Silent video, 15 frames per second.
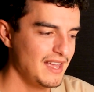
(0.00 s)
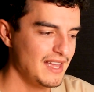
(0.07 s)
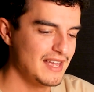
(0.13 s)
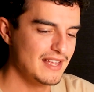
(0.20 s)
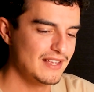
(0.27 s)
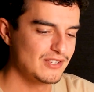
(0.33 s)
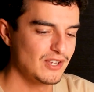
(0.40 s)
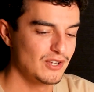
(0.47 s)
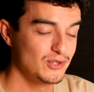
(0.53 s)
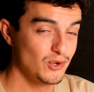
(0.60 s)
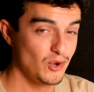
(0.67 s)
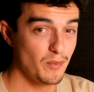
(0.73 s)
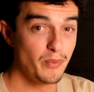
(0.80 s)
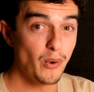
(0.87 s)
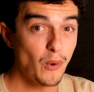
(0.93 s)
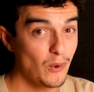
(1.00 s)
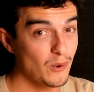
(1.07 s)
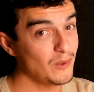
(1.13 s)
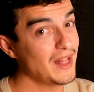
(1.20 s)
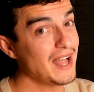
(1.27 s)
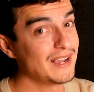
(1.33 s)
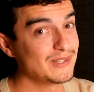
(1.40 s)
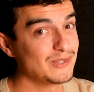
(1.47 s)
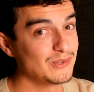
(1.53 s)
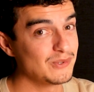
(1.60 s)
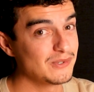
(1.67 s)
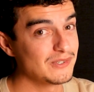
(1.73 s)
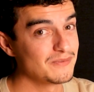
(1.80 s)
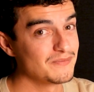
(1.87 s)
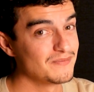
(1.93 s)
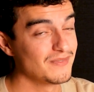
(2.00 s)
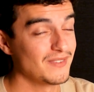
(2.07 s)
is to do portal axles.